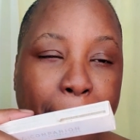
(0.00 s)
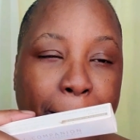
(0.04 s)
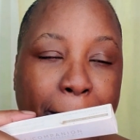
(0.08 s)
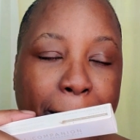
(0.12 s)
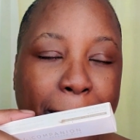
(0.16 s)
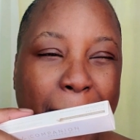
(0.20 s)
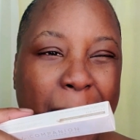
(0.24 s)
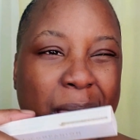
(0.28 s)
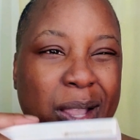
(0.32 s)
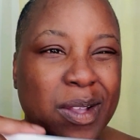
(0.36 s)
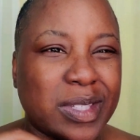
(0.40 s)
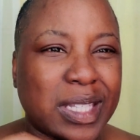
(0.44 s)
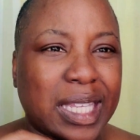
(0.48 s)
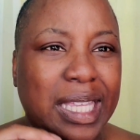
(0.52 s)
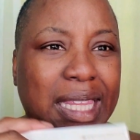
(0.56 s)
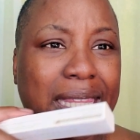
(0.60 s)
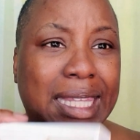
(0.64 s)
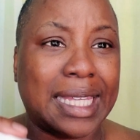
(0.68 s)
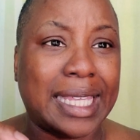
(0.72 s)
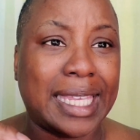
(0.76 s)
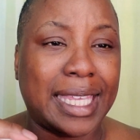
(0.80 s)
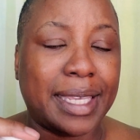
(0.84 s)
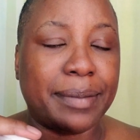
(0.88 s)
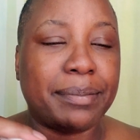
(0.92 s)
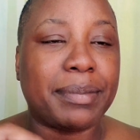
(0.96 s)
going to say
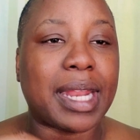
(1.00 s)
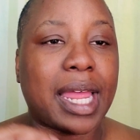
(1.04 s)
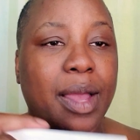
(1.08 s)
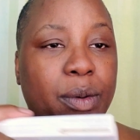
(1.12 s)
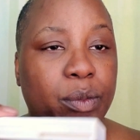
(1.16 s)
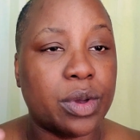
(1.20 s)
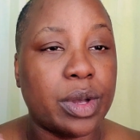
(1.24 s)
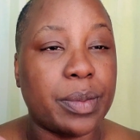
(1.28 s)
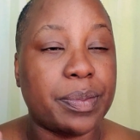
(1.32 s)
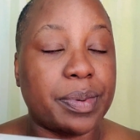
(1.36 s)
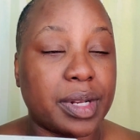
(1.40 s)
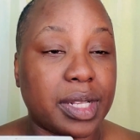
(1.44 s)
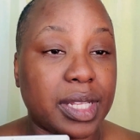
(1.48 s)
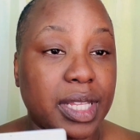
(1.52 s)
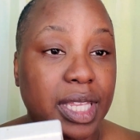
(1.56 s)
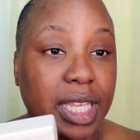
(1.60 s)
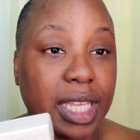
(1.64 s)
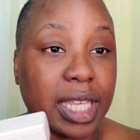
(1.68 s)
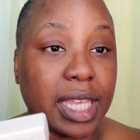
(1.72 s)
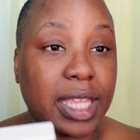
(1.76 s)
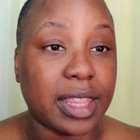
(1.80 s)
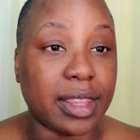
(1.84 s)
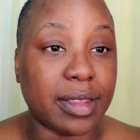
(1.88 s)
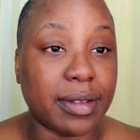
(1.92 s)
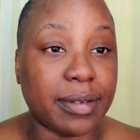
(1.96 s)
link, but I will put a link
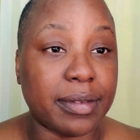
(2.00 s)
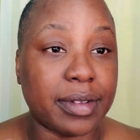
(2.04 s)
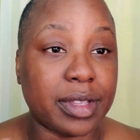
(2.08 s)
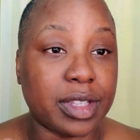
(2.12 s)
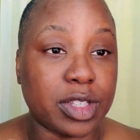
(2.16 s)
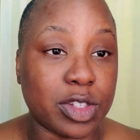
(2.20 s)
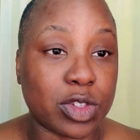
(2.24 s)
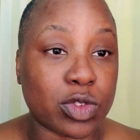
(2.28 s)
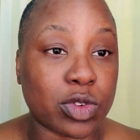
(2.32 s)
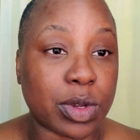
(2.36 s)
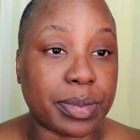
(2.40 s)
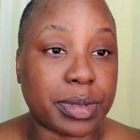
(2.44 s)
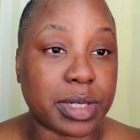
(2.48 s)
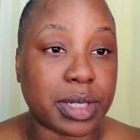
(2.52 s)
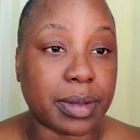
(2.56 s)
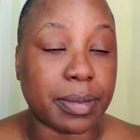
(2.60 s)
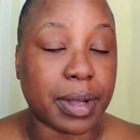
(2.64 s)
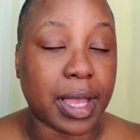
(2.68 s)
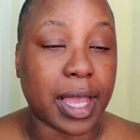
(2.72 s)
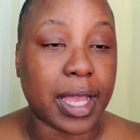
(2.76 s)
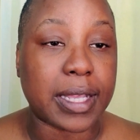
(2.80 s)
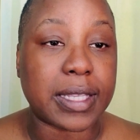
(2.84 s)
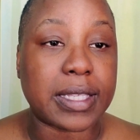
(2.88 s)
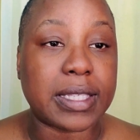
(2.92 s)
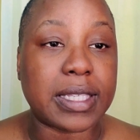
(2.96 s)
in the description
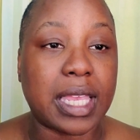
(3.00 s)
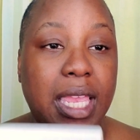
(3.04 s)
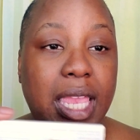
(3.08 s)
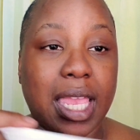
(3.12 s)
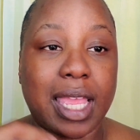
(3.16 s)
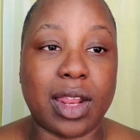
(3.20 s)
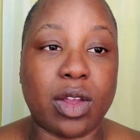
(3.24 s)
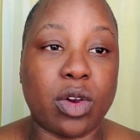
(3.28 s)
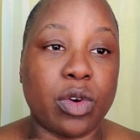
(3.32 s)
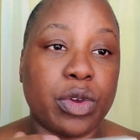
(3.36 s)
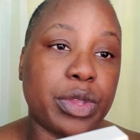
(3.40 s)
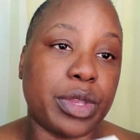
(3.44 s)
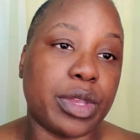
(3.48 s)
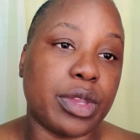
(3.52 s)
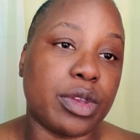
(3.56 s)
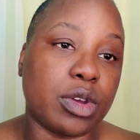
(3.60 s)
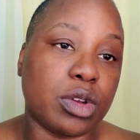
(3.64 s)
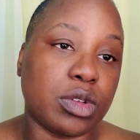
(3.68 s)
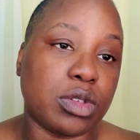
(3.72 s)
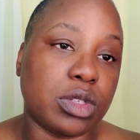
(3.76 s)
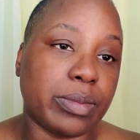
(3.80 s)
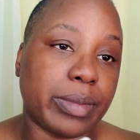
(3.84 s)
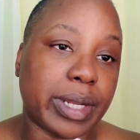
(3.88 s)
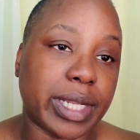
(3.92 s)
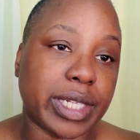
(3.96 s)
box, and or you can go
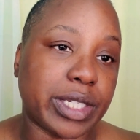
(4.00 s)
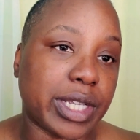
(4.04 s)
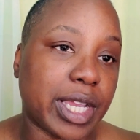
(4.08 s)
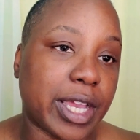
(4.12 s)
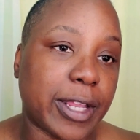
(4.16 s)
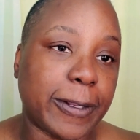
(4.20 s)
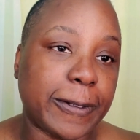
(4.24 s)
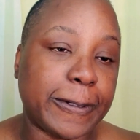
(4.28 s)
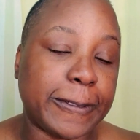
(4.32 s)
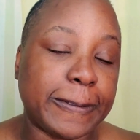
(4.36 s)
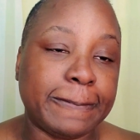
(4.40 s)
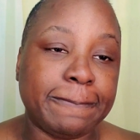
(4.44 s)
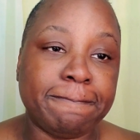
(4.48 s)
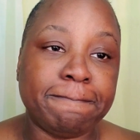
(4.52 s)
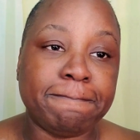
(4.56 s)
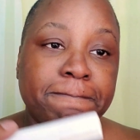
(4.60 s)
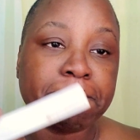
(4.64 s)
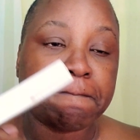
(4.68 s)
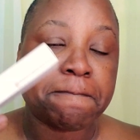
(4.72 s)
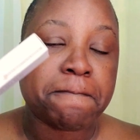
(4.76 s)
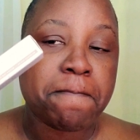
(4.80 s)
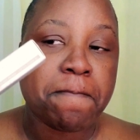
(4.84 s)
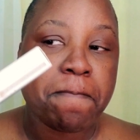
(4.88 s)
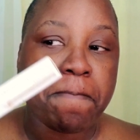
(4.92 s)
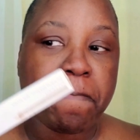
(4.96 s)
to my channel
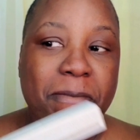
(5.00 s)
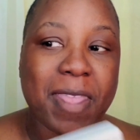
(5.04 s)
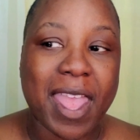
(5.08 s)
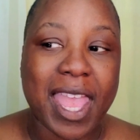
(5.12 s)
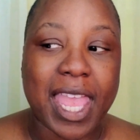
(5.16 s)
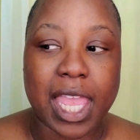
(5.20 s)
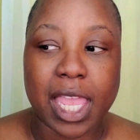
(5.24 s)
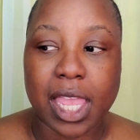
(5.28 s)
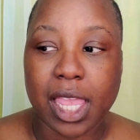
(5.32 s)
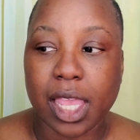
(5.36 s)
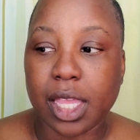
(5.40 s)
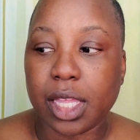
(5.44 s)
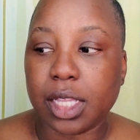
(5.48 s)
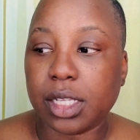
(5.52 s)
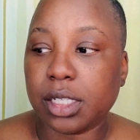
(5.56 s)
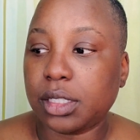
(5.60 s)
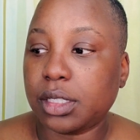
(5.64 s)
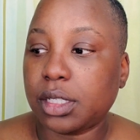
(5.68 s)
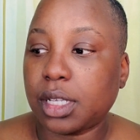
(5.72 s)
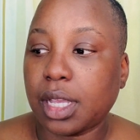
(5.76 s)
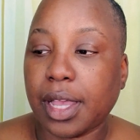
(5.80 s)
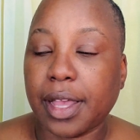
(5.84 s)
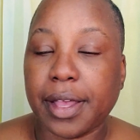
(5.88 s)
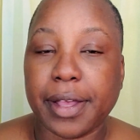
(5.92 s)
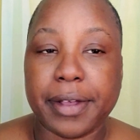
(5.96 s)
and
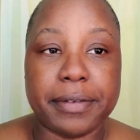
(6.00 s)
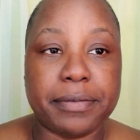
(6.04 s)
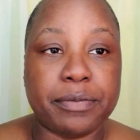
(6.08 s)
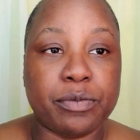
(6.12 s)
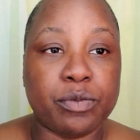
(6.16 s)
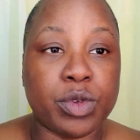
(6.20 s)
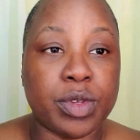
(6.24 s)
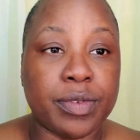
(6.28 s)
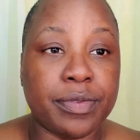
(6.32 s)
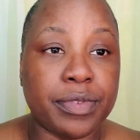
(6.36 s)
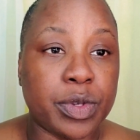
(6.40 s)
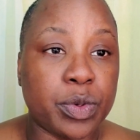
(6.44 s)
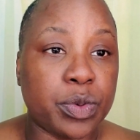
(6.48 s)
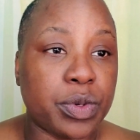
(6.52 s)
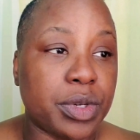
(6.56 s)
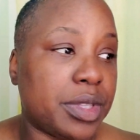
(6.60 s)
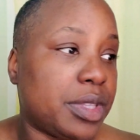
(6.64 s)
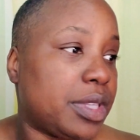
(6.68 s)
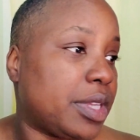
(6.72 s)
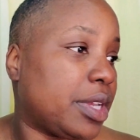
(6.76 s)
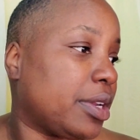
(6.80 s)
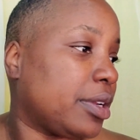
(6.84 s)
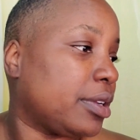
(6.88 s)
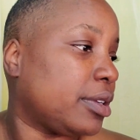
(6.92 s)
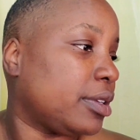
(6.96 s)
review it
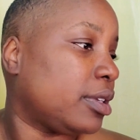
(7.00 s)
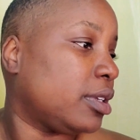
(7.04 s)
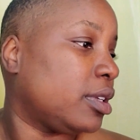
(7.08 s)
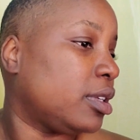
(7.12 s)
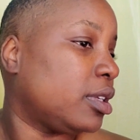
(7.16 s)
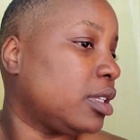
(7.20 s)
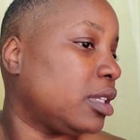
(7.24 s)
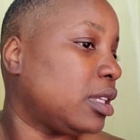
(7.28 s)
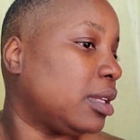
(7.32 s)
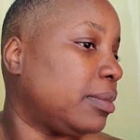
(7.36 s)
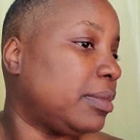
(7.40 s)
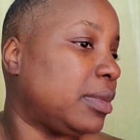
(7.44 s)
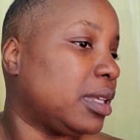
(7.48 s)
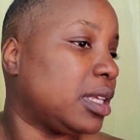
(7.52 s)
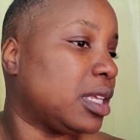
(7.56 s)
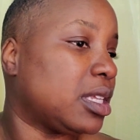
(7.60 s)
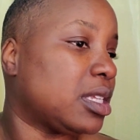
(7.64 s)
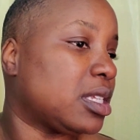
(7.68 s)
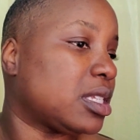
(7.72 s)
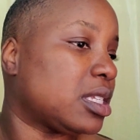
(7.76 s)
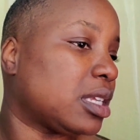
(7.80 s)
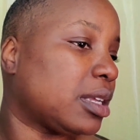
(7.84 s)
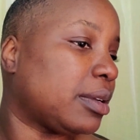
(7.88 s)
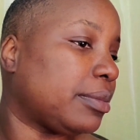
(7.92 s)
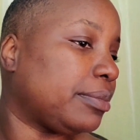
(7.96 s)
there. Let me get
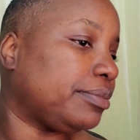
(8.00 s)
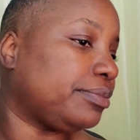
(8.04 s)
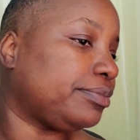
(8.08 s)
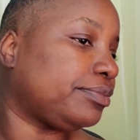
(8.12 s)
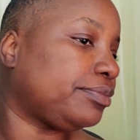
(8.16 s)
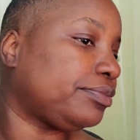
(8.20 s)
some